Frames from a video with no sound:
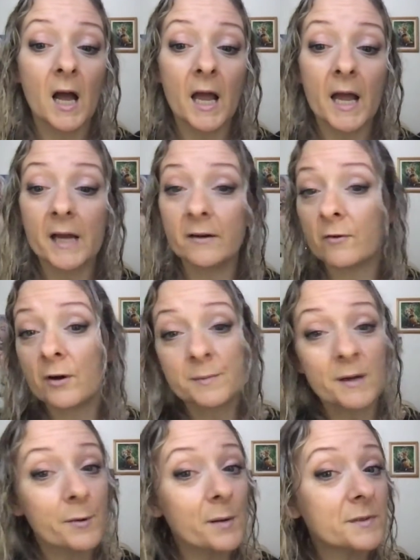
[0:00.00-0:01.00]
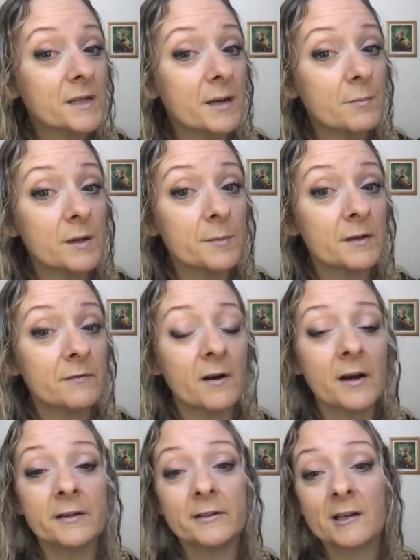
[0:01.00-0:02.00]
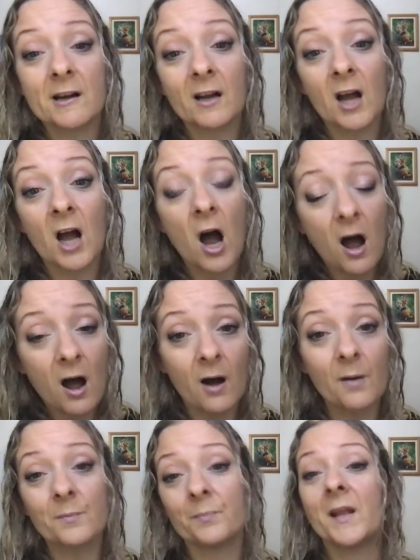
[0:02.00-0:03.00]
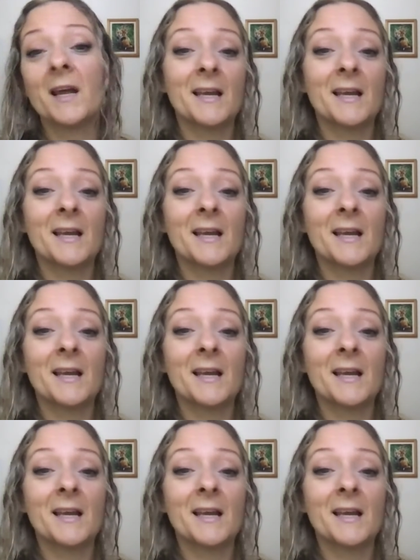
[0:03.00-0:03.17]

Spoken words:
And of course, my website, mimaandfire.com.